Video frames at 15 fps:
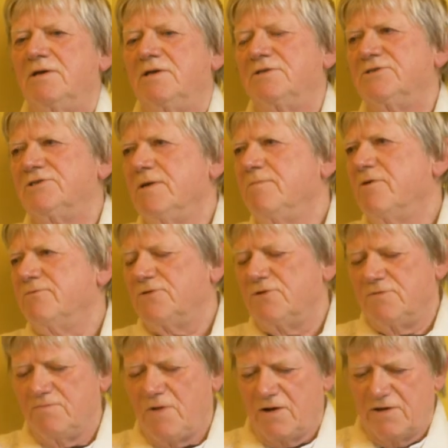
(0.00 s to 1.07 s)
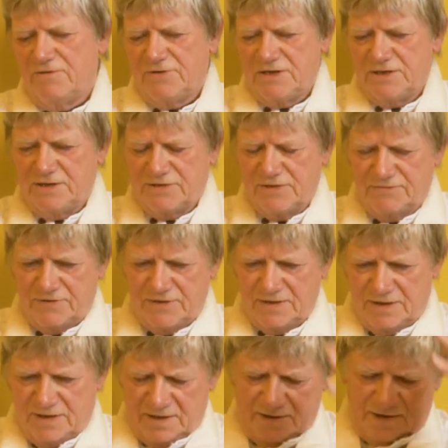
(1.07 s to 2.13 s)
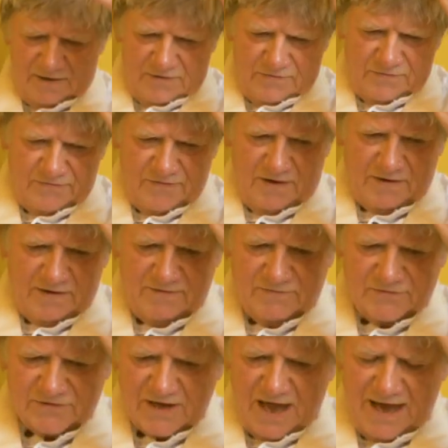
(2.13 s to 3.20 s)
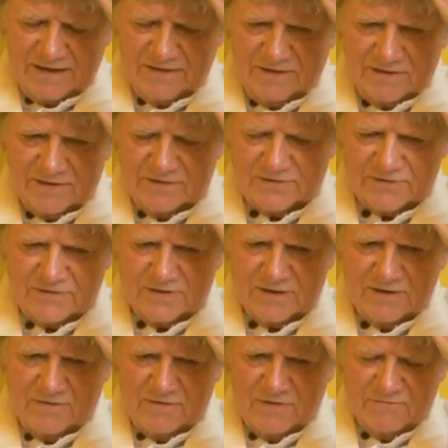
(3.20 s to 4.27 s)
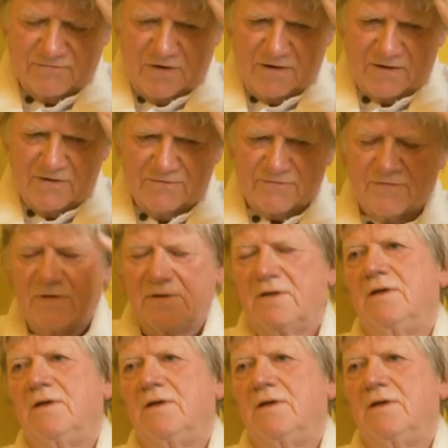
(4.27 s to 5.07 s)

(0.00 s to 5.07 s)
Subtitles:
And some of you might have heard of the 5 skandhas, the 5